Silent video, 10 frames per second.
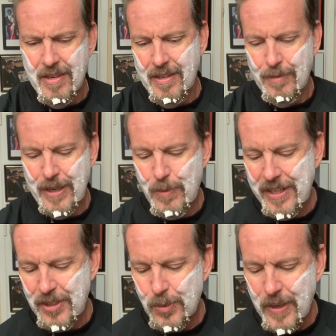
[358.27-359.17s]
When I went to
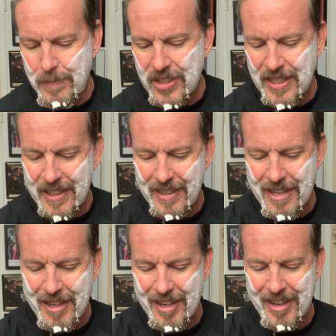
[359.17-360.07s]
their website,
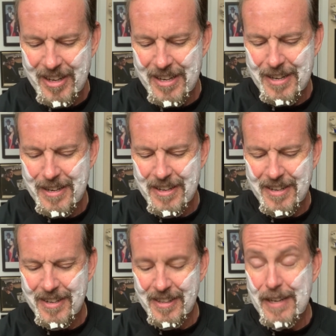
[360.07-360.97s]
uh,
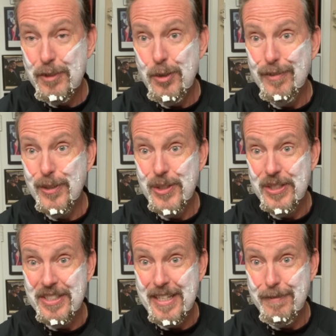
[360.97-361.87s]
they have two versions.
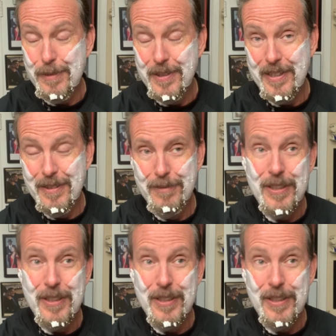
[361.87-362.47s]
They have the well, it's